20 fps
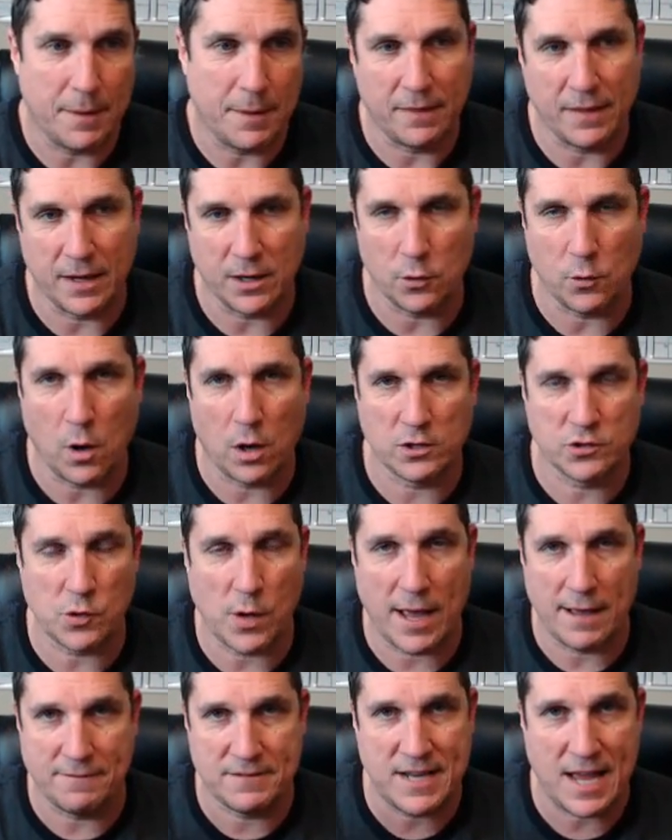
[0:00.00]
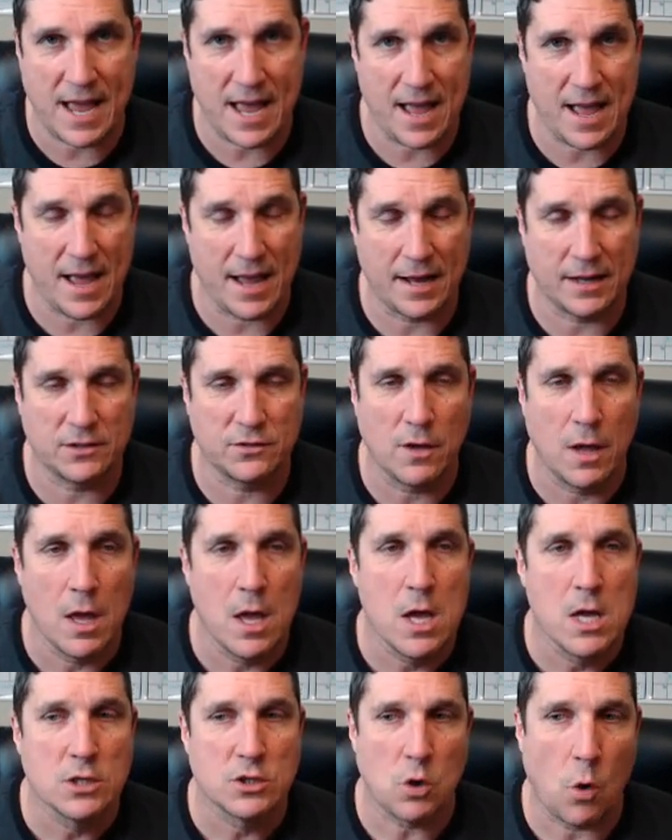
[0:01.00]
And then you also have tags.
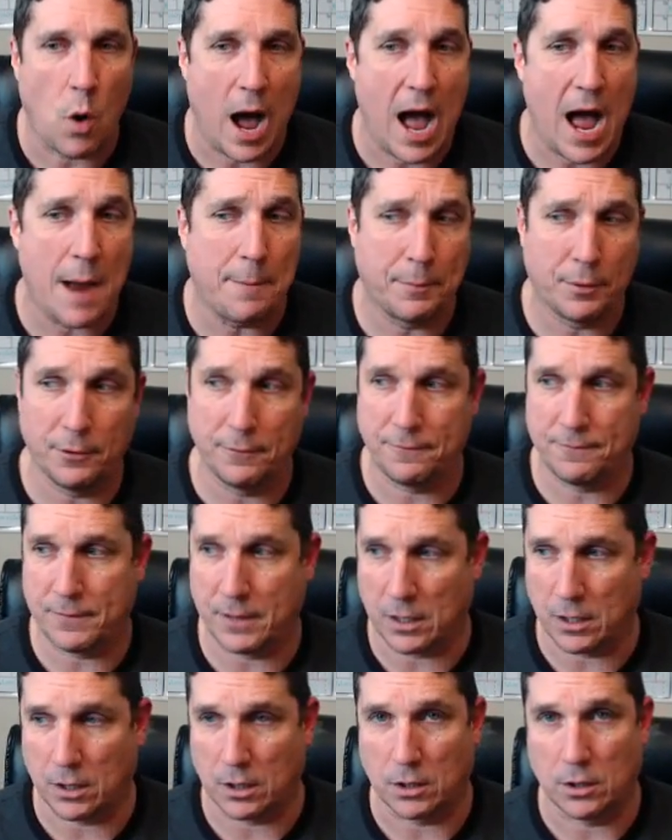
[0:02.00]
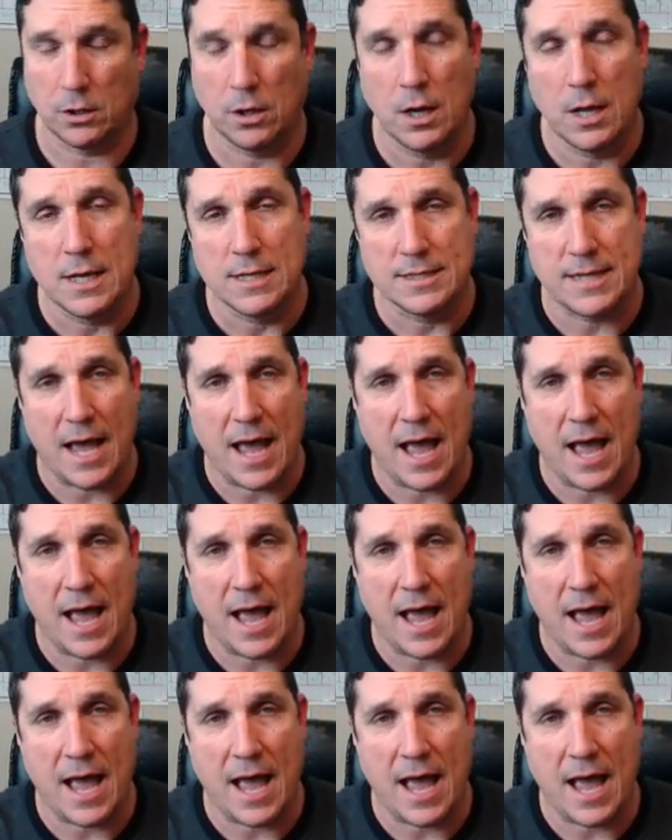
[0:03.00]
So I prefer to